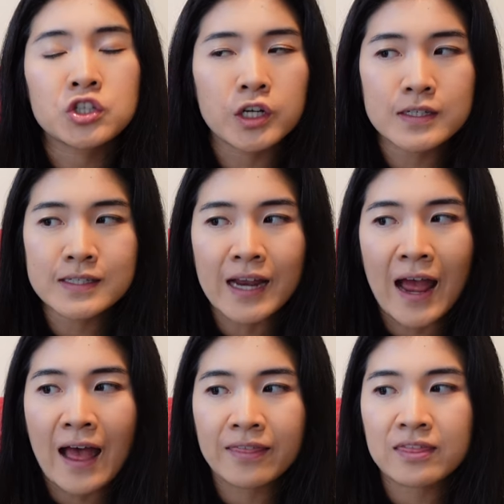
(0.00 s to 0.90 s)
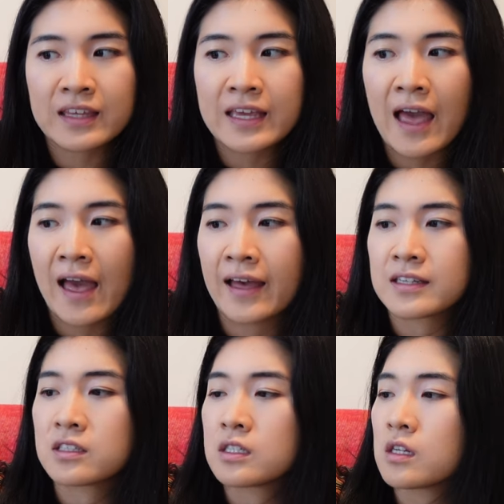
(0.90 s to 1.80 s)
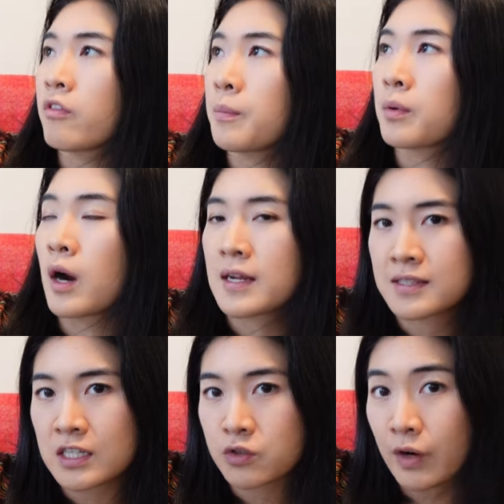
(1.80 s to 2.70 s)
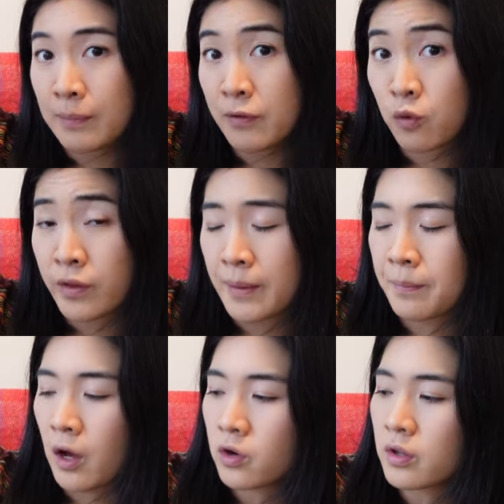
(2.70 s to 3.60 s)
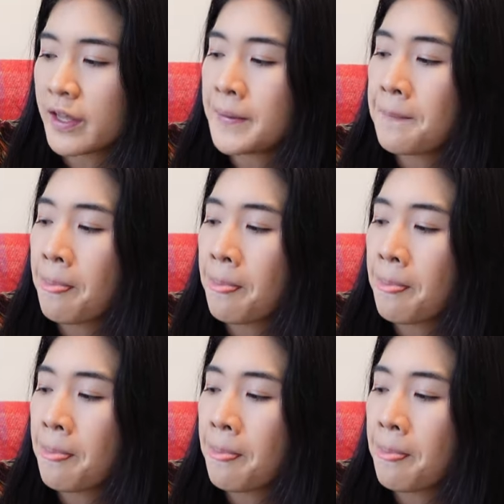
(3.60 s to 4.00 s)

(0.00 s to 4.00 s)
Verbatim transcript: just at the end of the process, right before they bottle it.